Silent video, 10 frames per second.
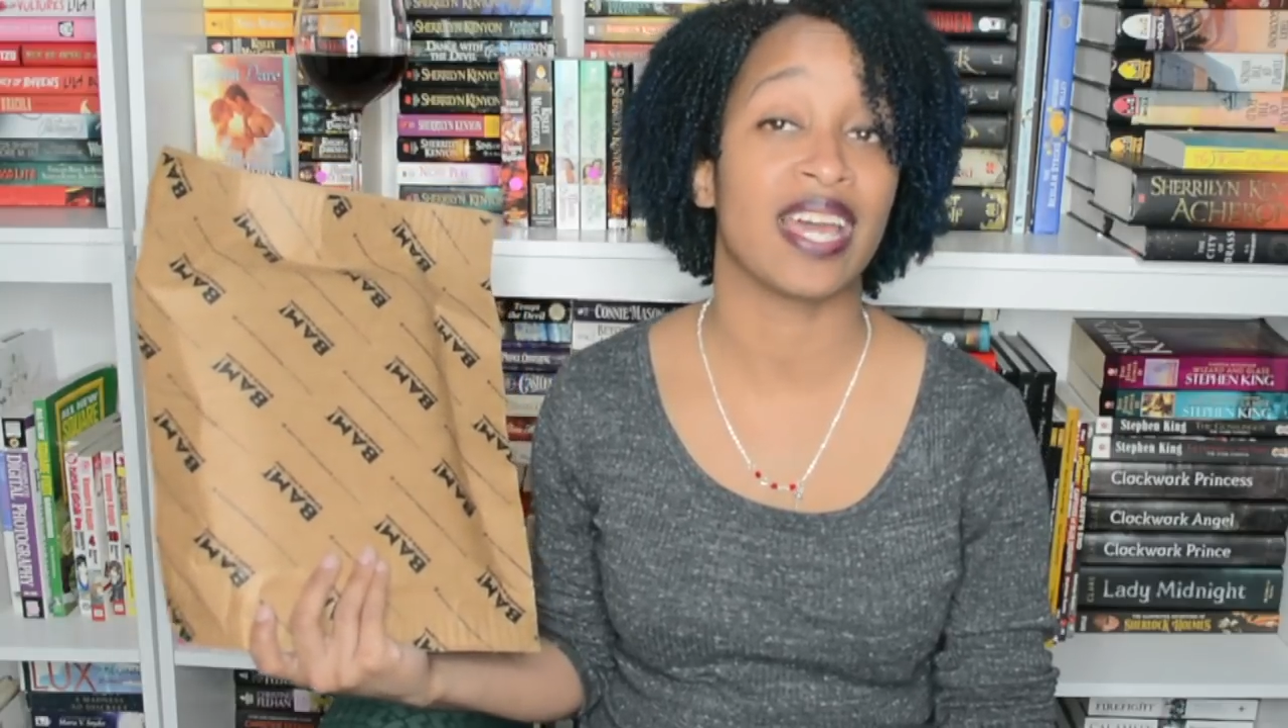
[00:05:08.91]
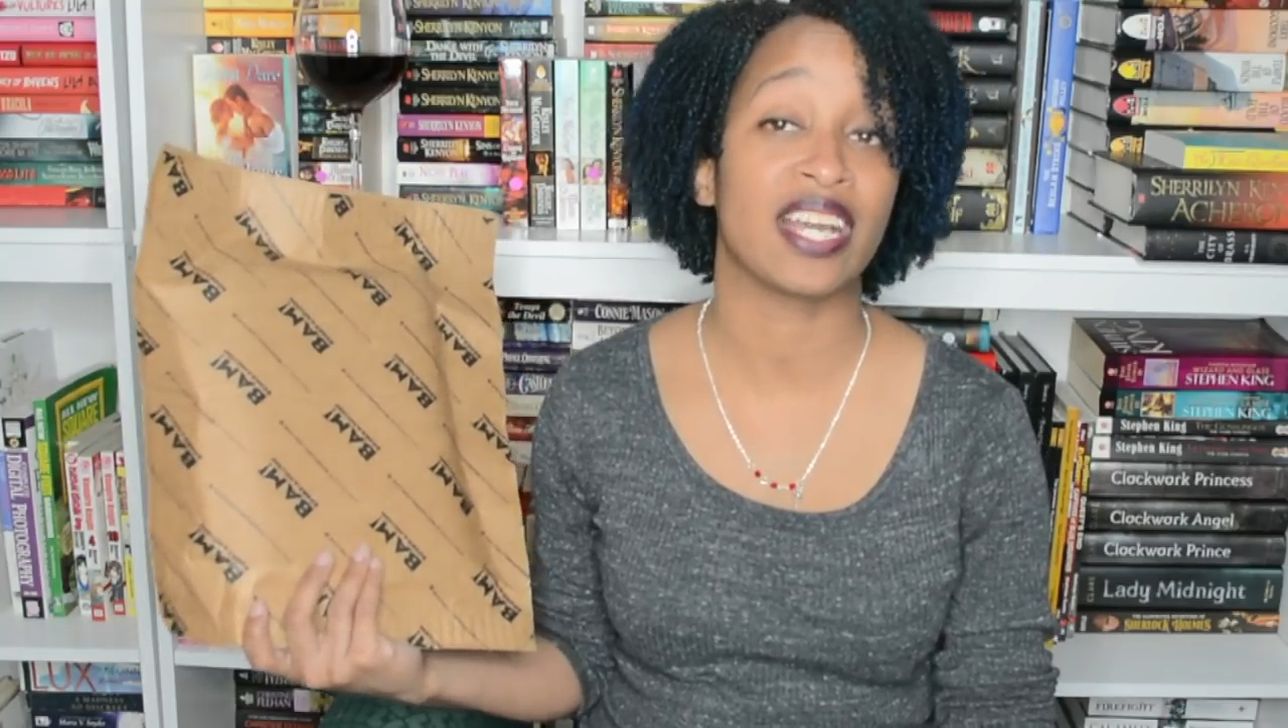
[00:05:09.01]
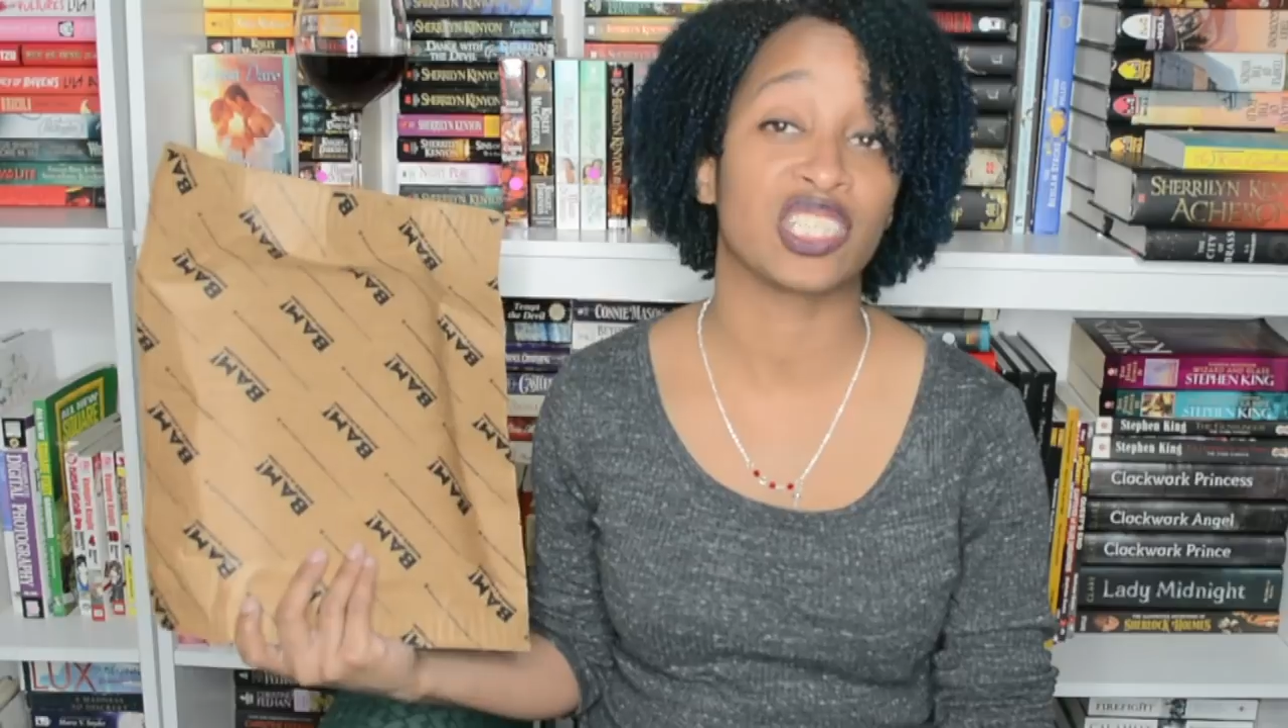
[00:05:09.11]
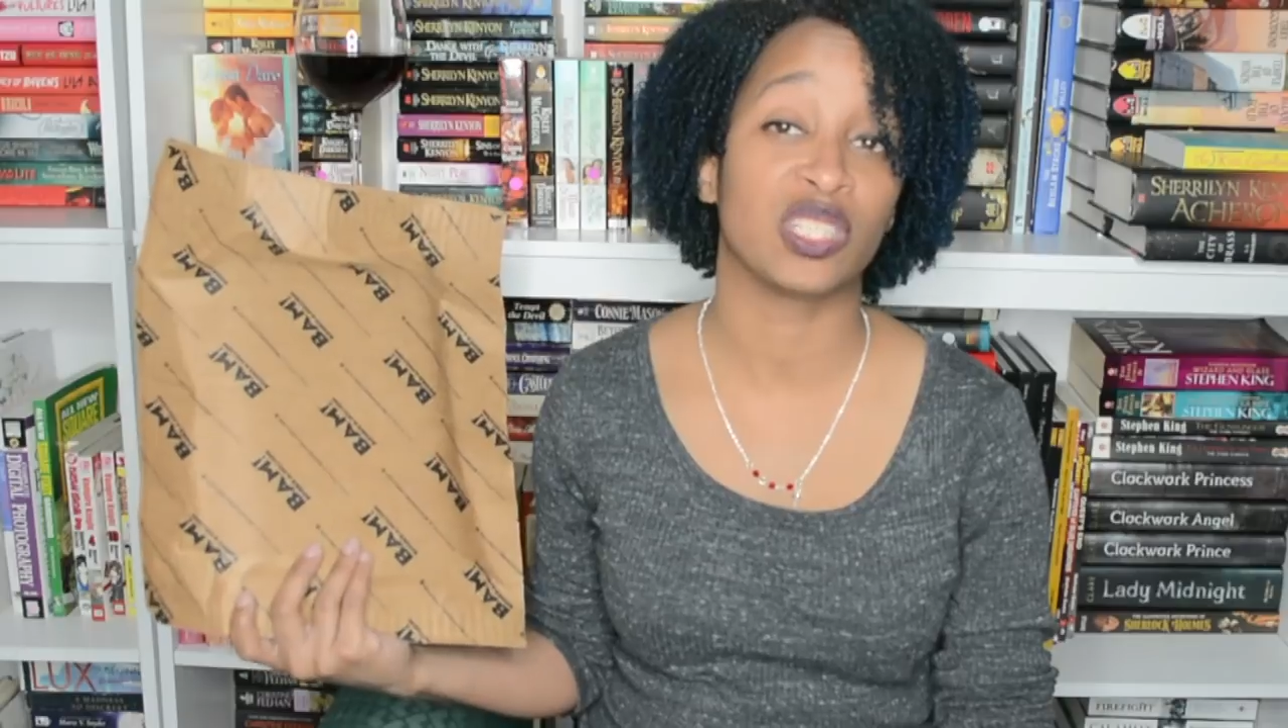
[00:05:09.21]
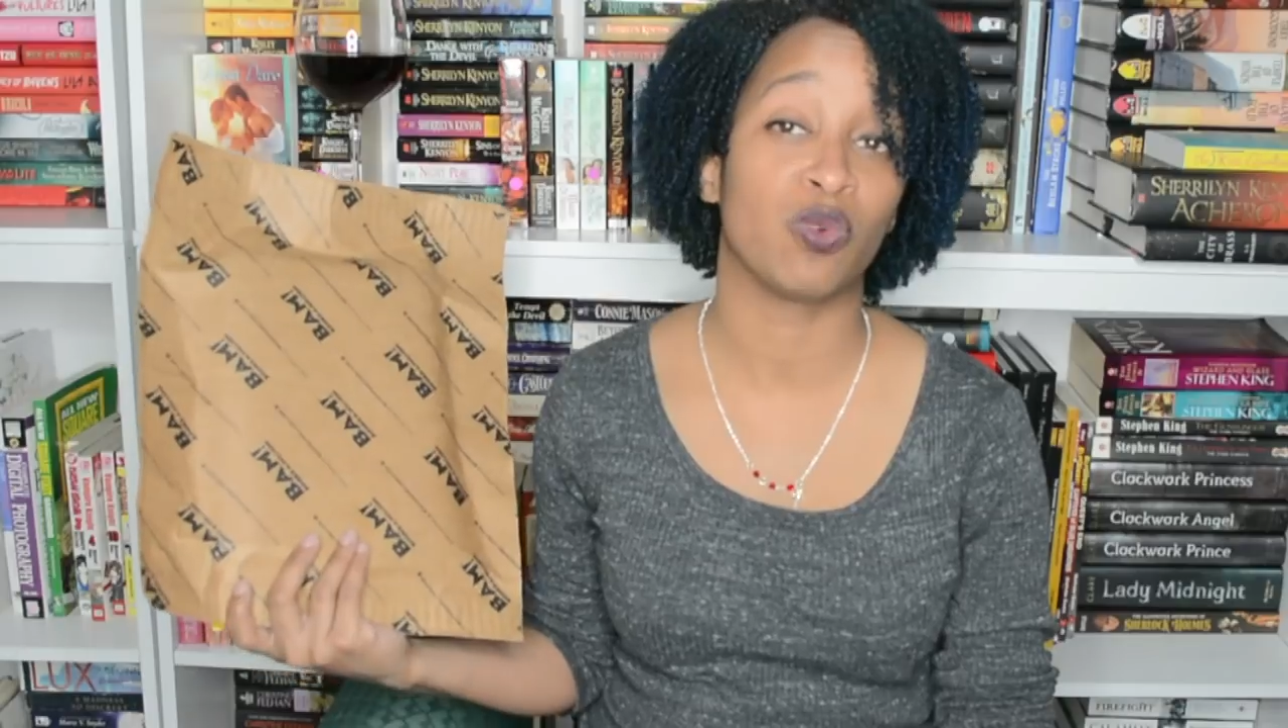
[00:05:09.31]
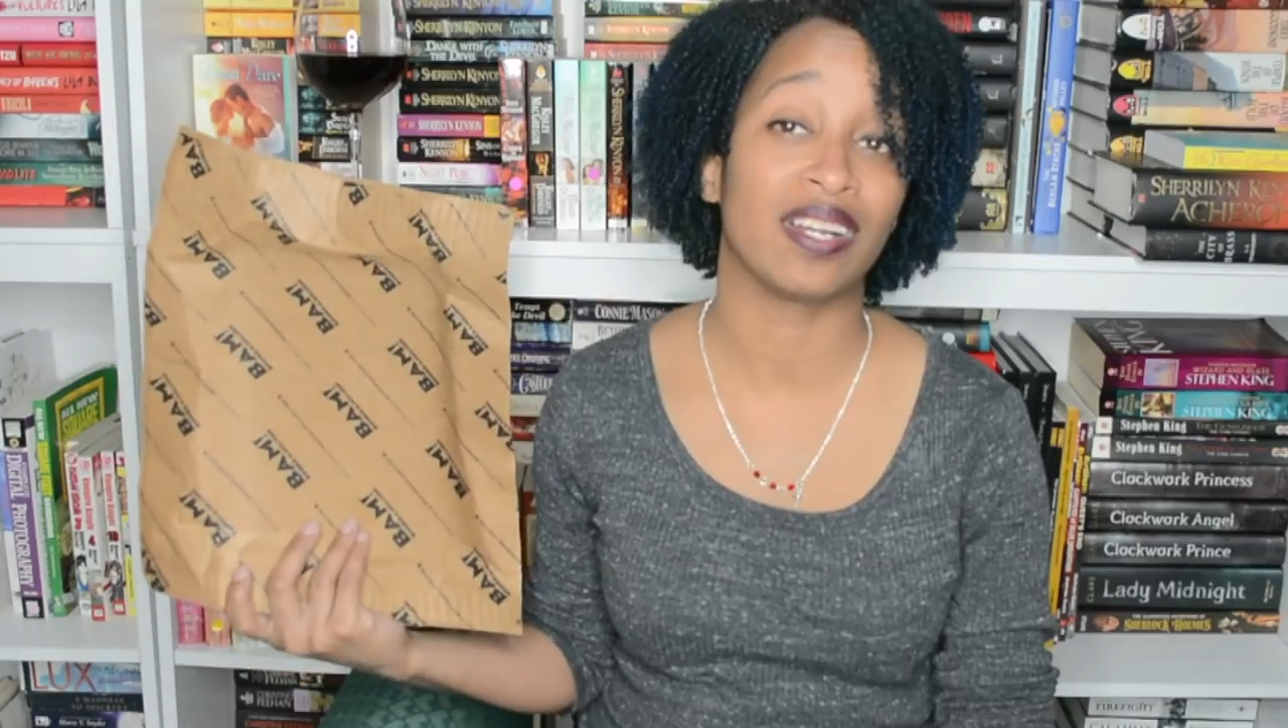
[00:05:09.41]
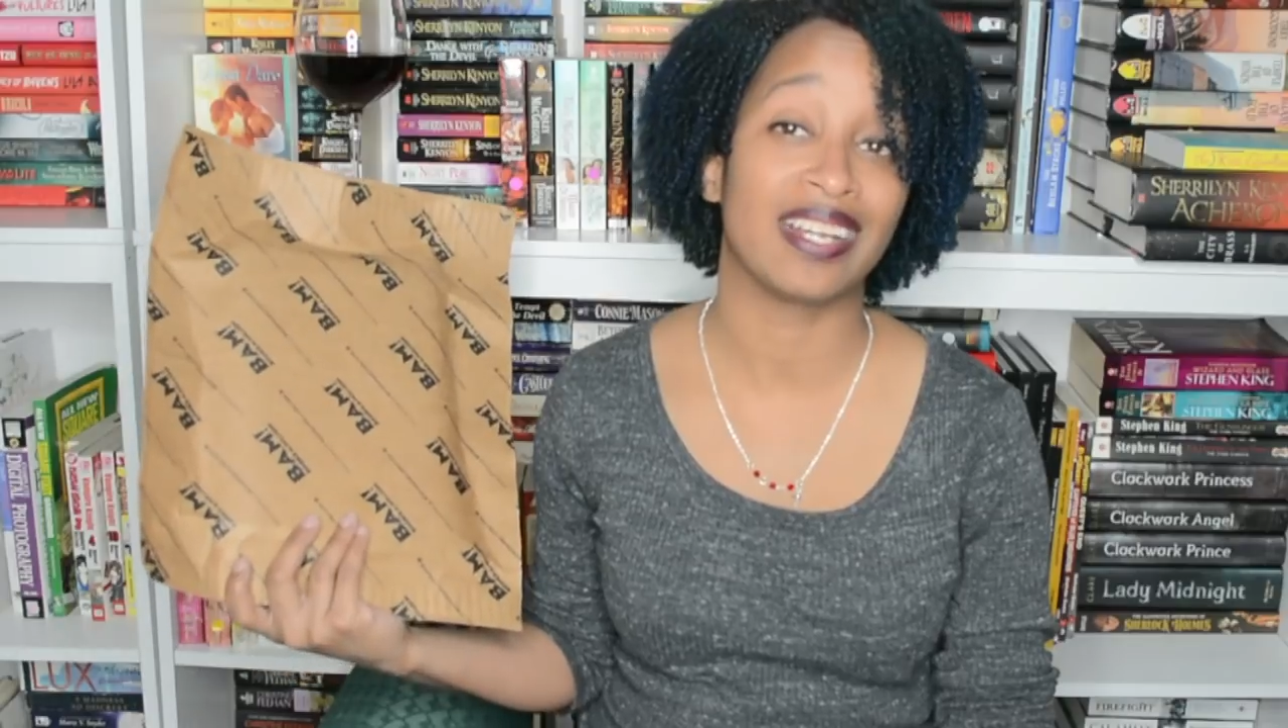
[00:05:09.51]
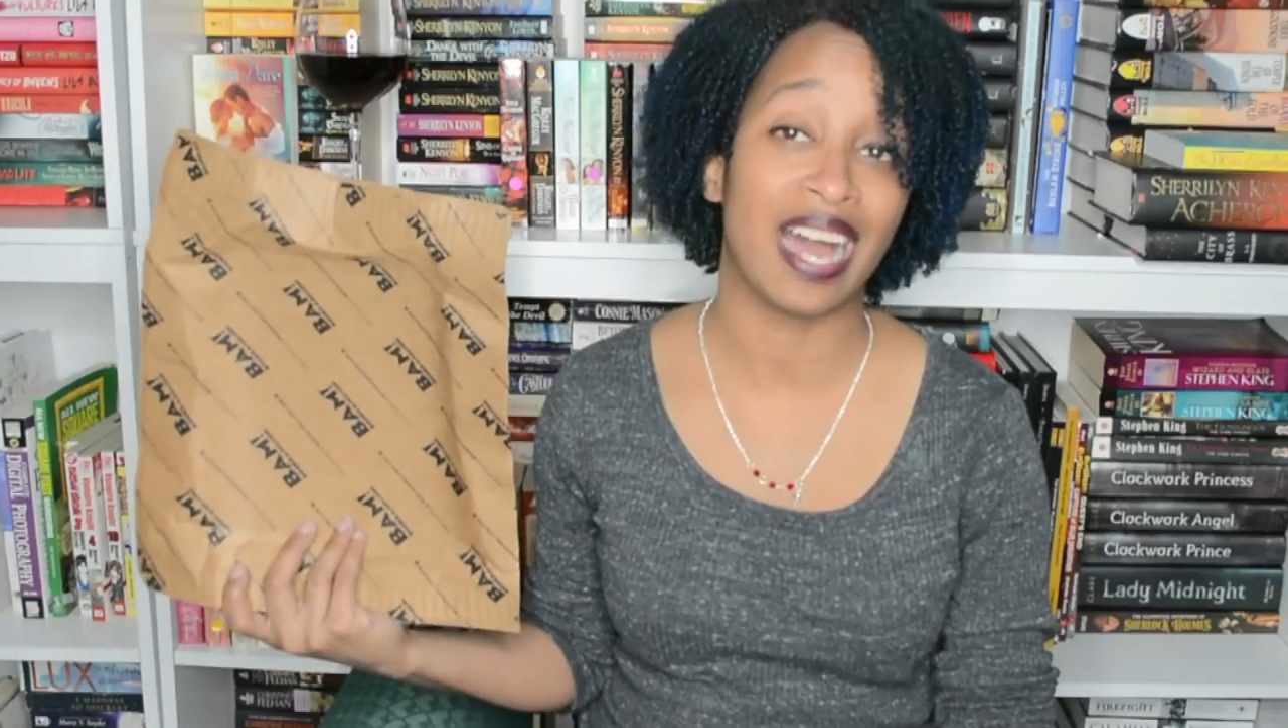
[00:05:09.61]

actually what